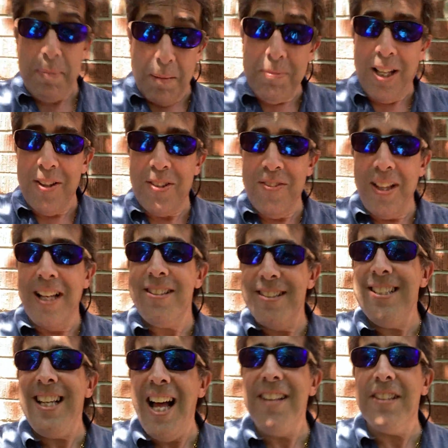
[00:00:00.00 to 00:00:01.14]
but I'm telling you that. Do you
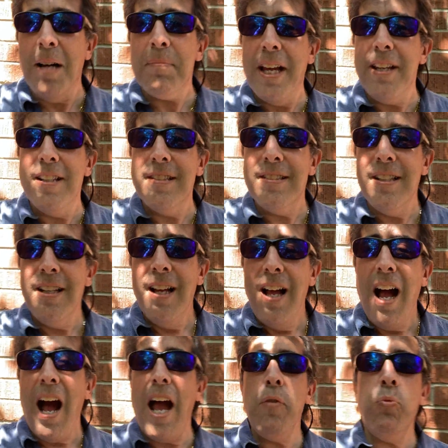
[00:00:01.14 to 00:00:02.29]
see how dumb that is?
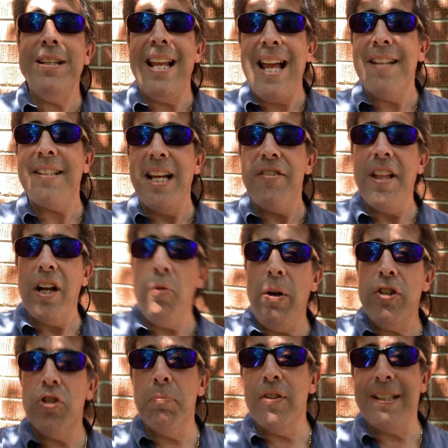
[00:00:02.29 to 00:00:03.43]
I wouldn't ask Andrea that
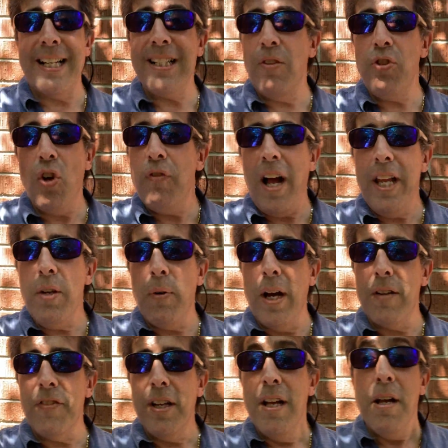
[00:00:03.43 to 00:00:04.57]
question because I get no value out
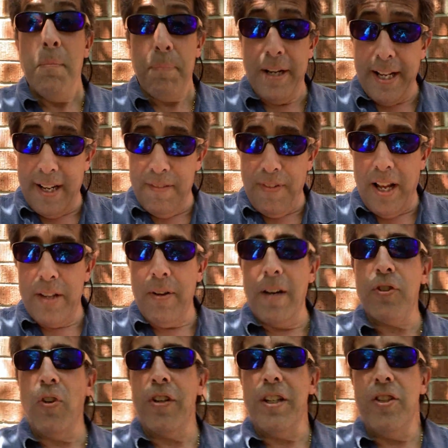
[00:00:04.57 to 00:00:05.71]
of it. But I get a value out of
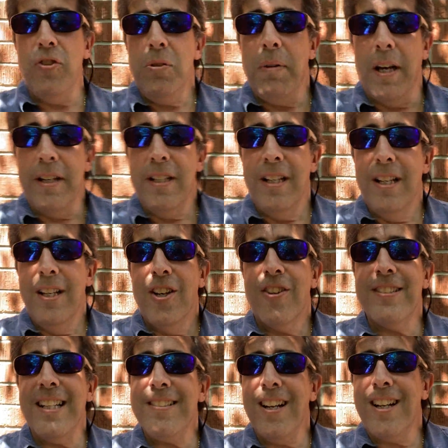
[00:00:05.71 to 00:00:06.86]
talking to you about it because
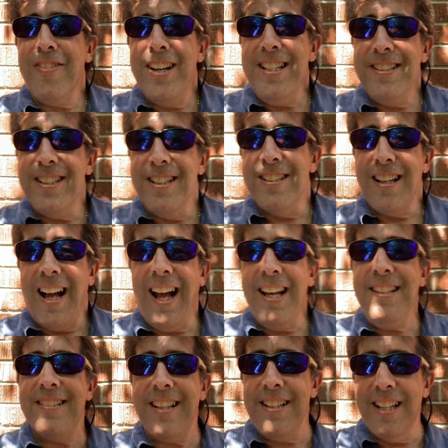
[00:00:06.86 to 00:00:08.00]
that's how crazy it is. I
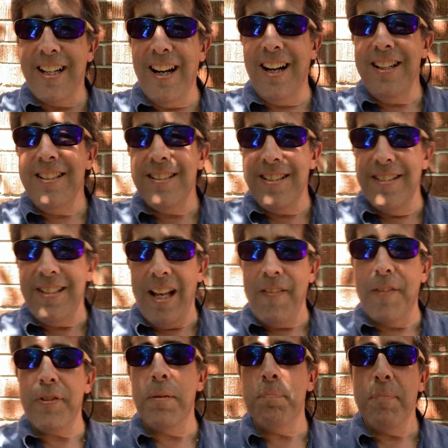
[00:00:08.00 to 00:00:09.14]
say, the guy says, Dave,
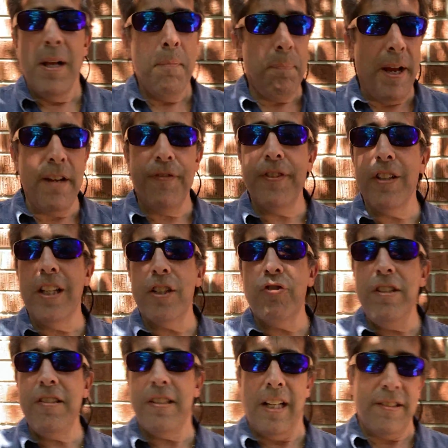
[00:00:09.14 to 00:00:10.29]
I'm going to pay you for your
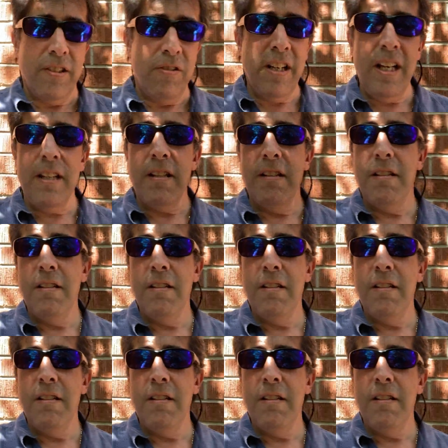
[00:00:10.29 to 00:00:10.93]
electricity. I say, okay.